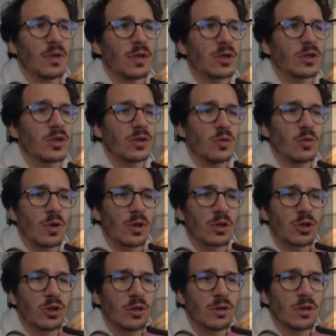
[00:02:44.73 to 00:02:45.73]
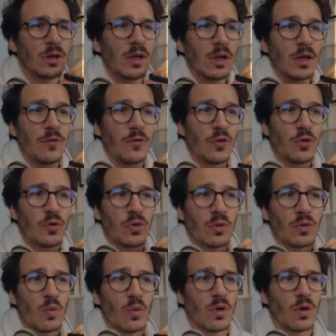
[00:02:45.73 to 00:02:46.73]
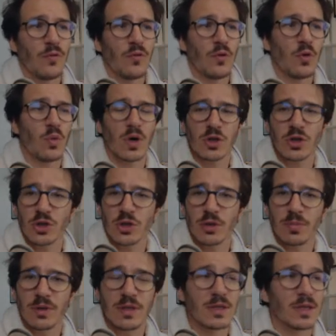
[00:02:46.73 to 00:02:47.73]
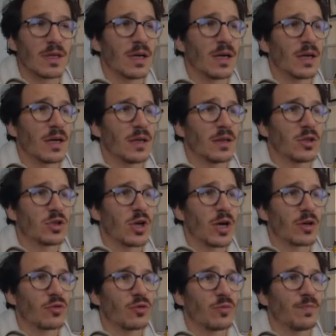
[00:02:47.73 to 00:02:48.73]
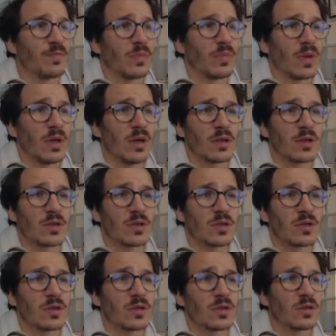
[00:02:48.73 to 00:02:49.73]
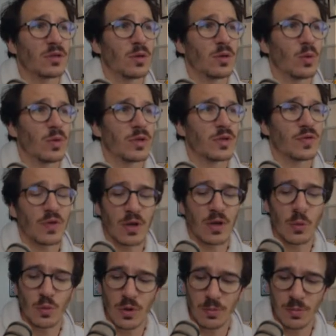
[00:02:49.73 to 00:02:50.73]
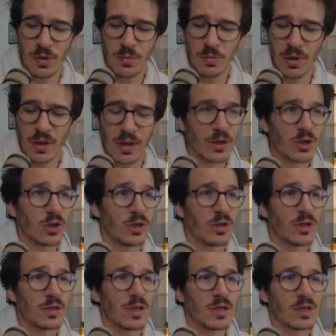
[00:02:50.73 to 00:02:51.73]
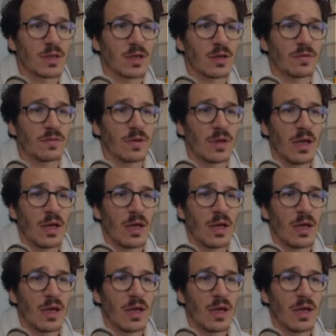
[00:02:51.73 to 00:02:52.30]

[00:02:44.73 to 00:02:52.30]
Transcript: actually watching? If you're if you're watching, please say hi in the chat room. It's always fun when people actually say stuff.